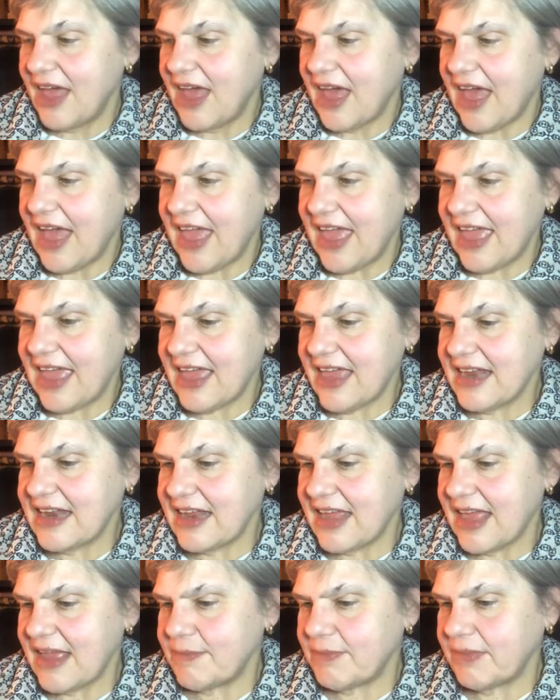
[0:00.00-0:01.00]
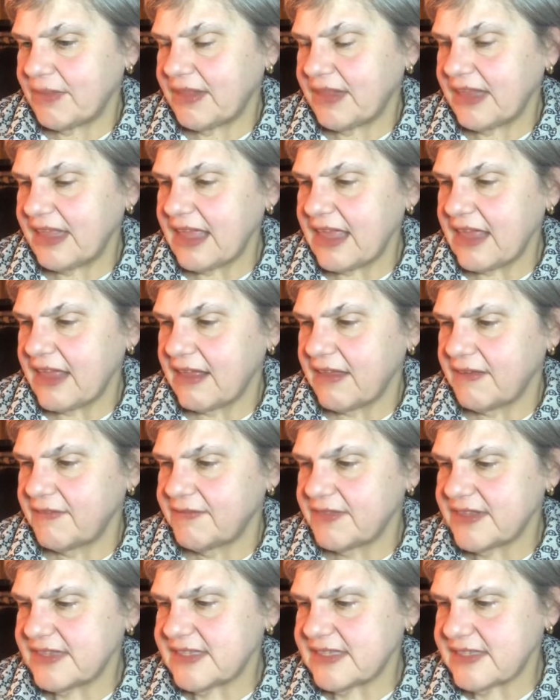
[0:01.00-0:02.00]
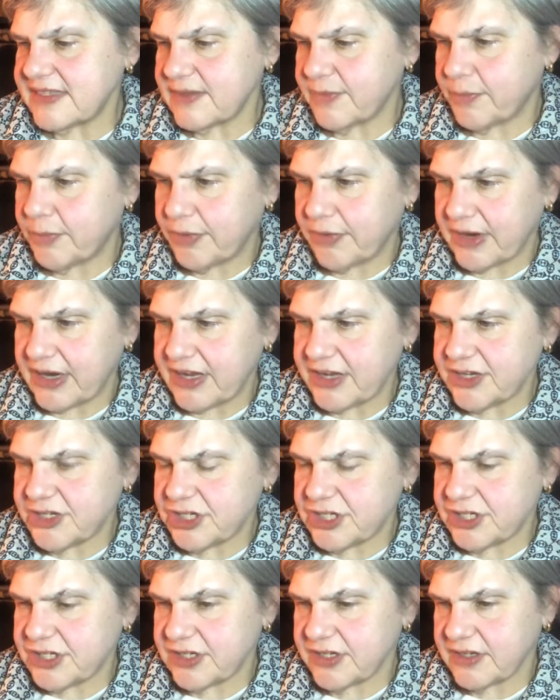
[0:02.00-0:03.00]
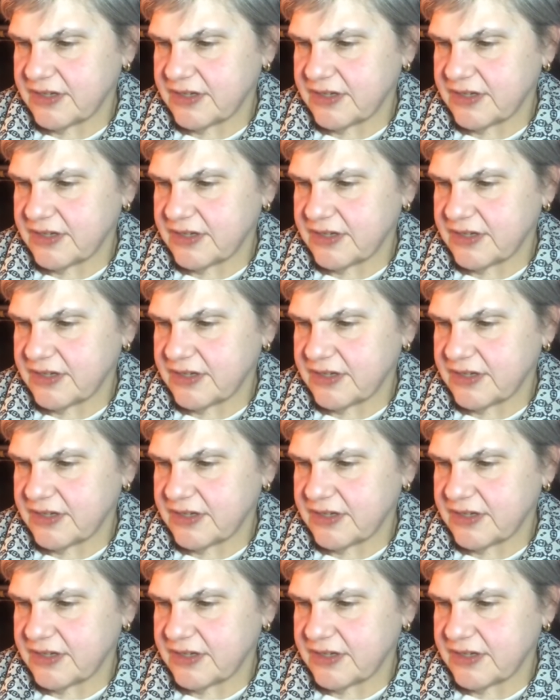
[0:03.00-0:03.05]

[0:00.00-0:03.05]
and I believe this is a British